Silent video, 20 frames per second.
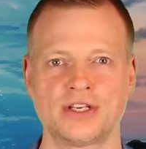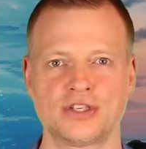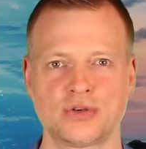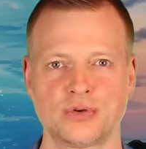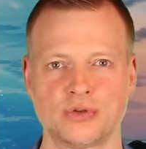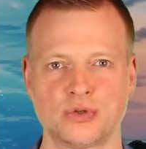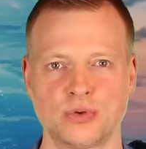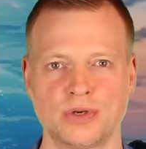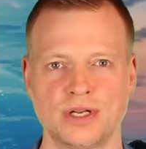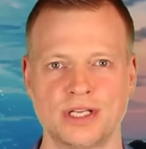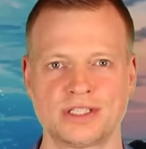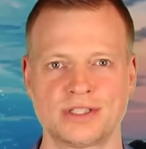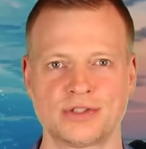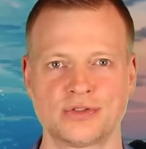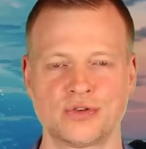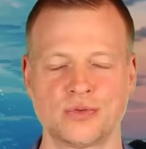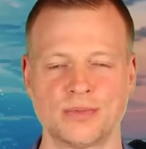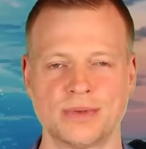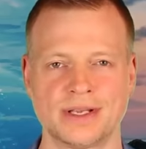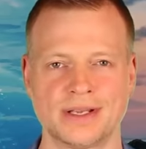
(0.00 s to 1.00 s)
should you listen
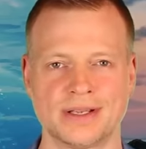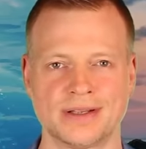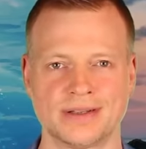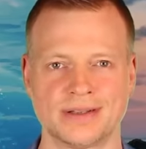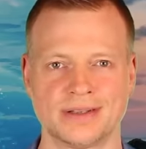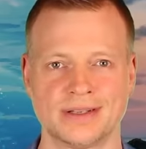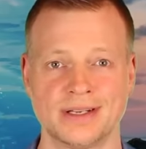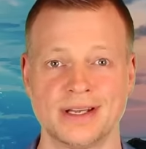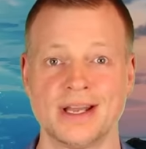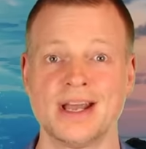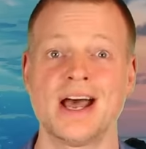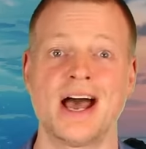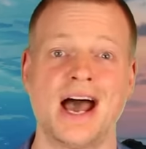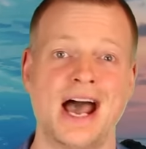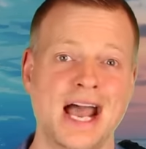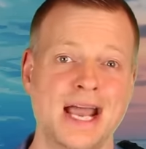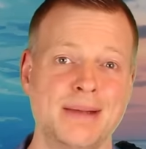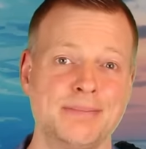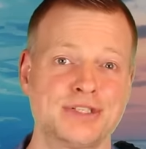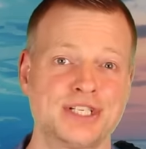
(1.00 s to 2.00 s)
to me?
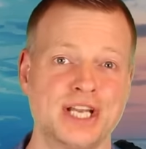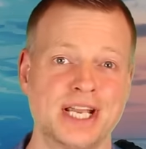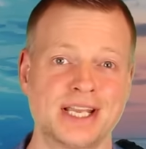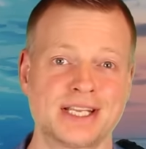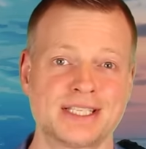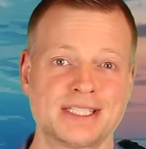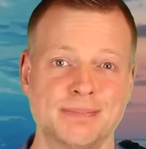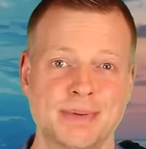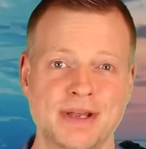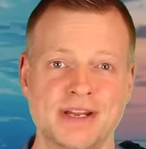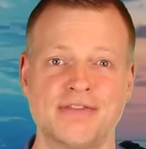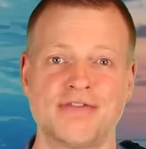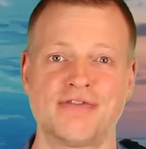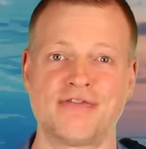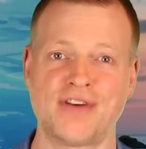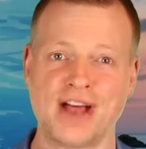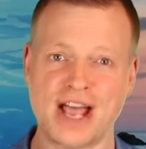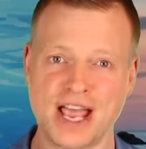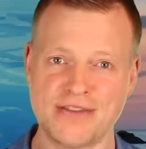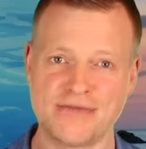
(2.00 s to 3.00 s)
I'm Jack and spent
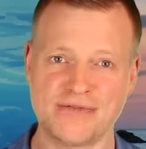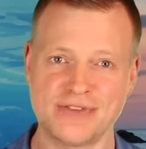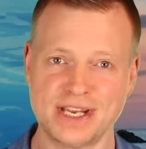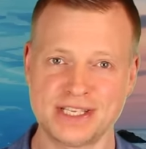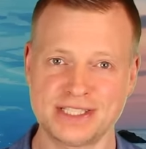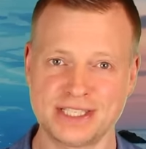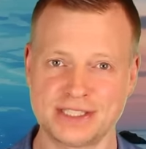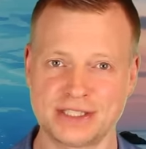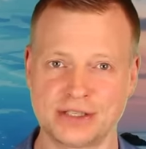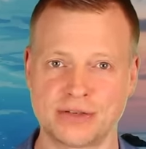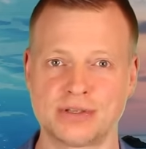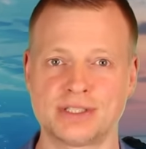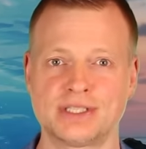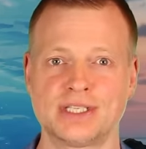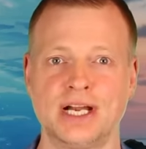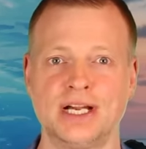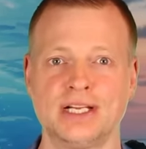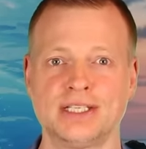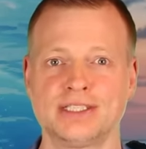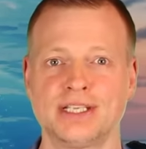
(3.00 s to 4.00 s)
five years as a
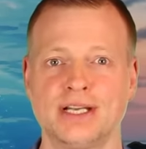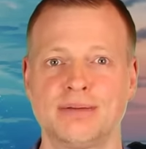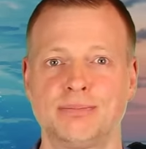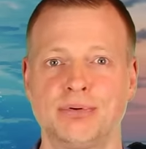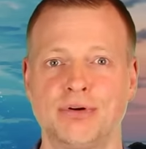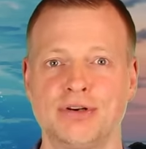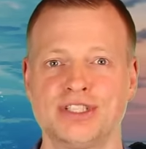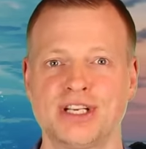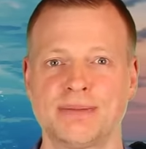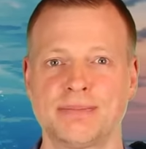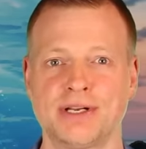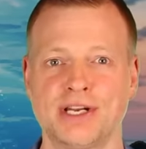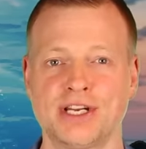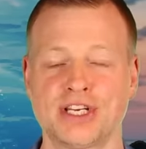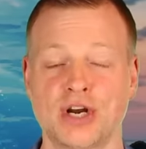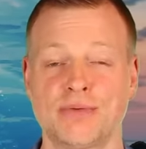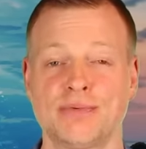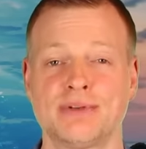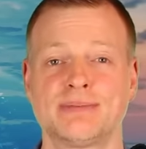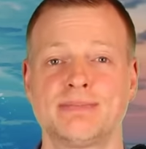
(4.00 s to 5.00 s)
consultant and project
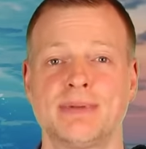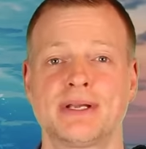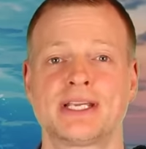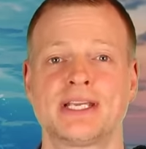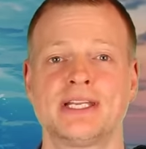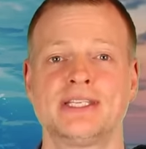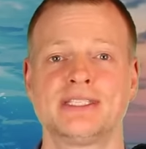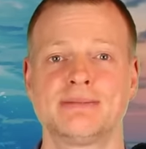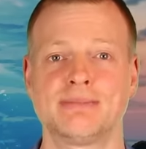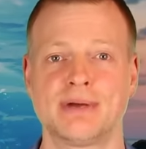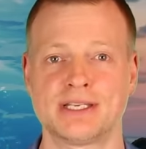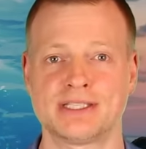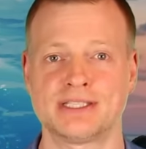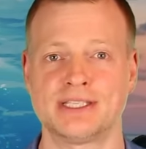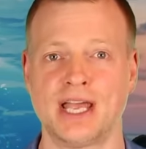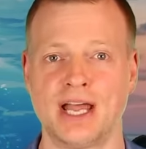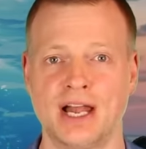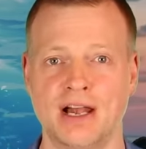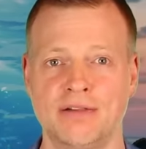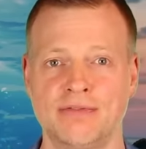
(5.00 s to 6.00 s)
manager with McKinsey
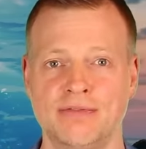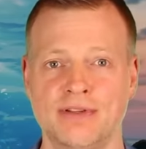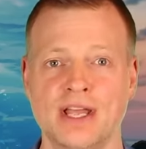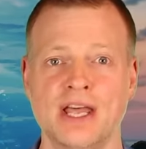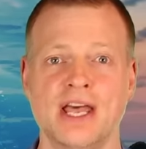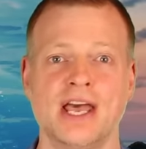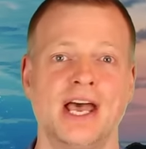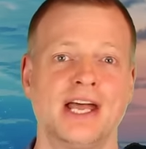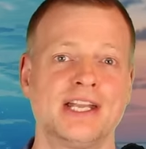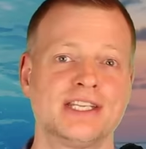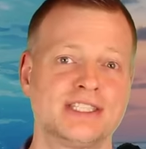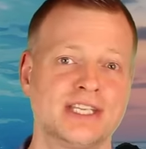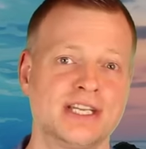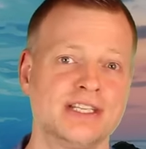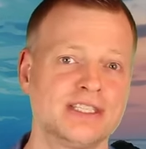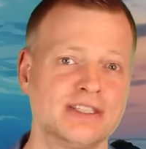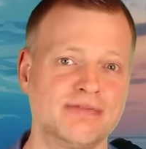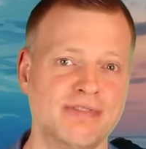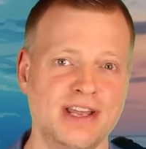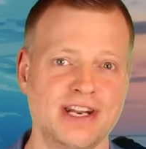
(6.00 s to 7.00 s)
myself, and
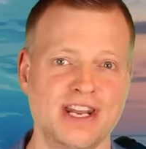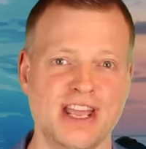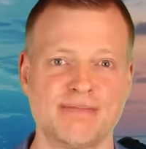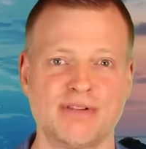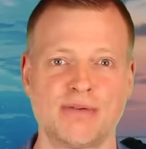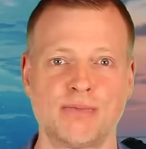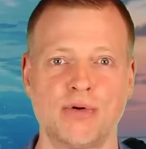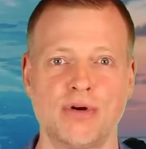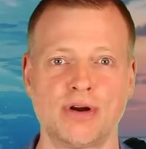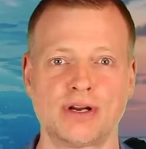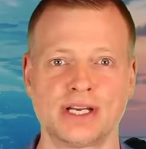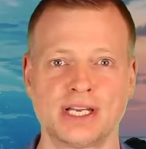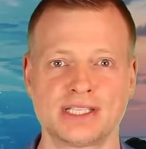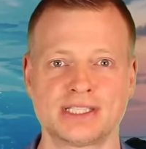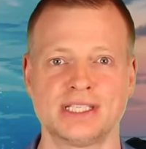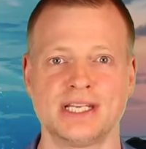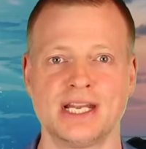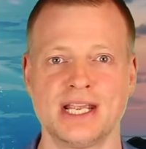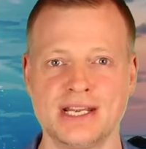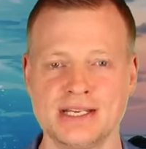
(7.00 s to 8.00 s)
since then have been working as
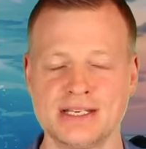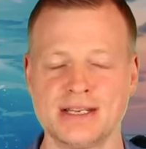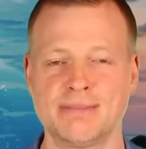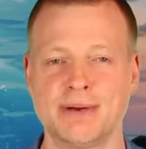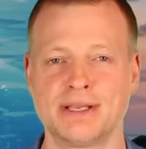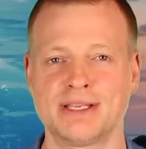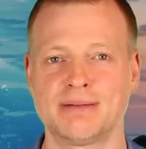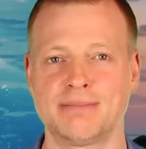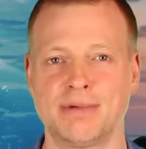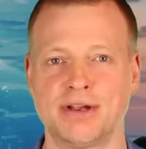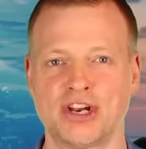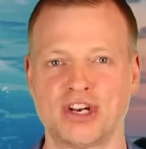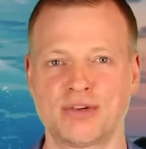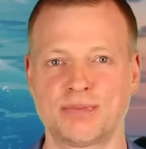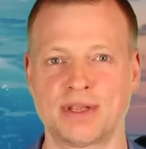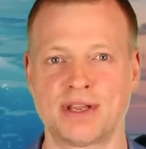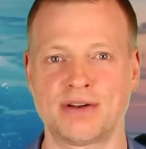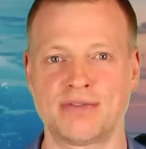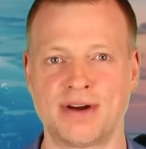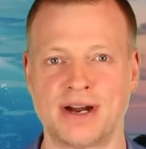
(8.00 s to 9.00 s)
an independent
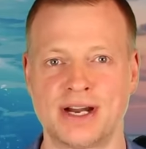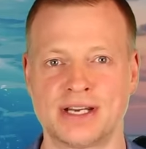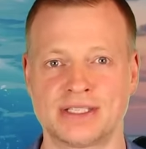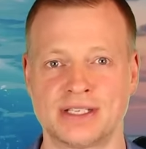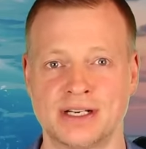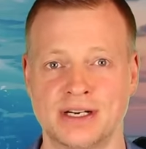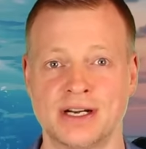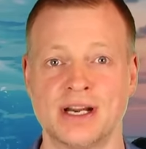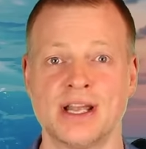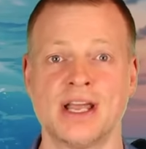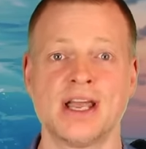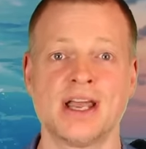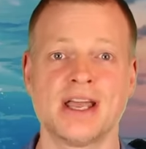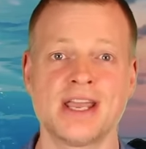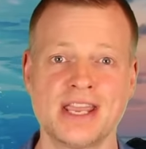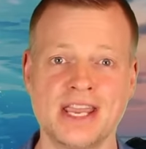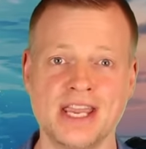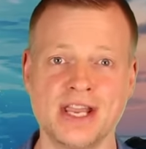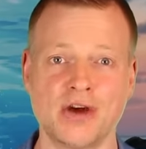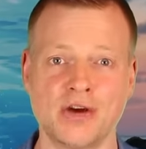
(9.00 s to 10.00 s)
management advisor.
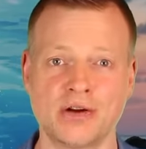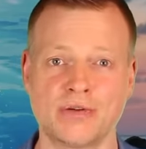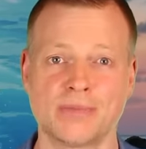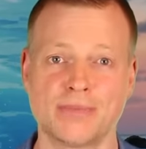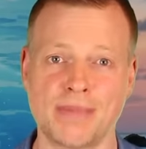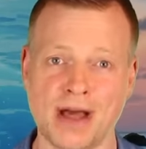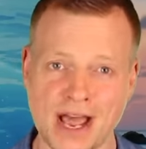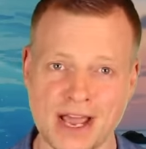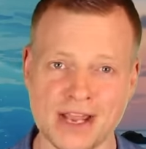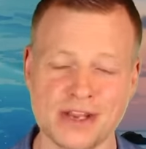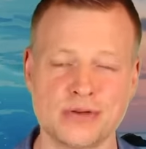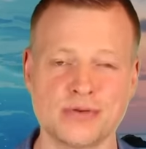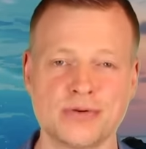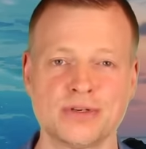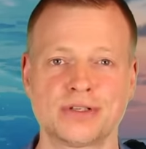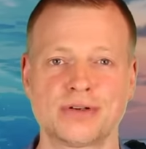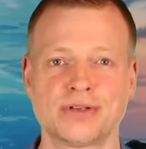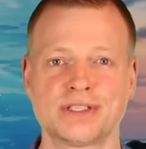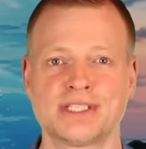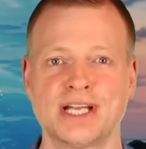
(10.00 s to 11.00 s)
Here on my
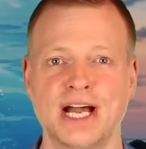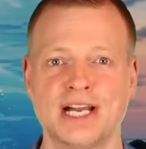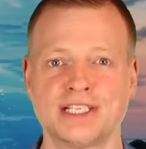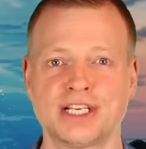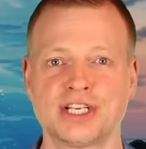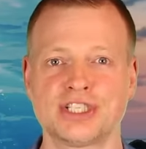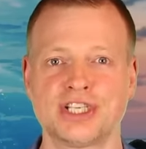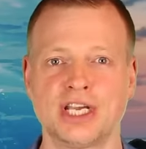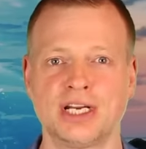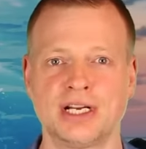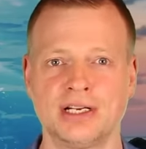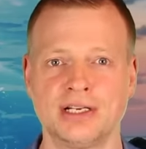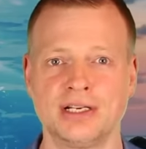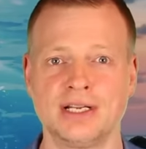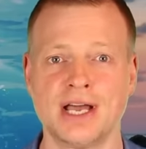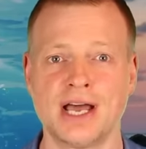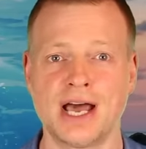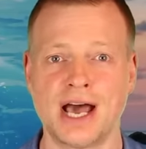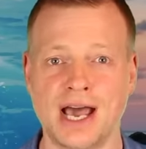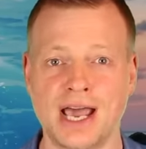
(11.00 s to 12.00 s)
YOUinConsulting channel,
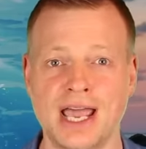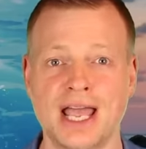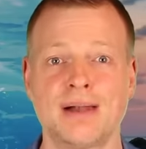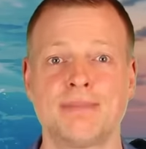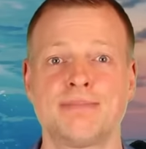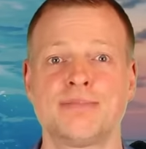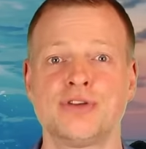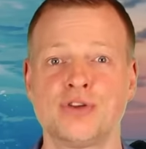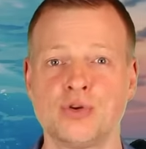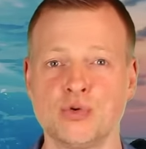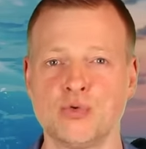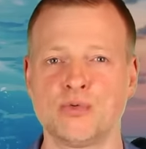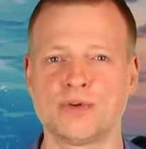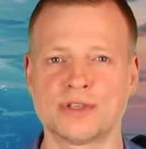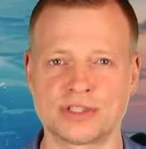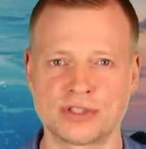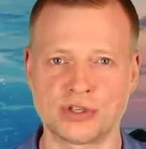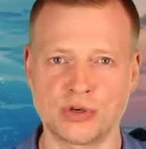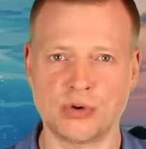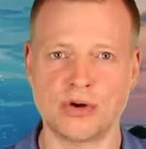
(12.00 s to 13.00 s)
I help you
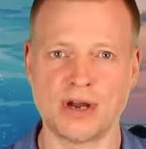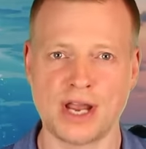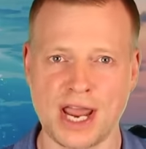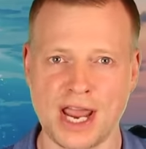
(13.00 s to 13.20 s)
with your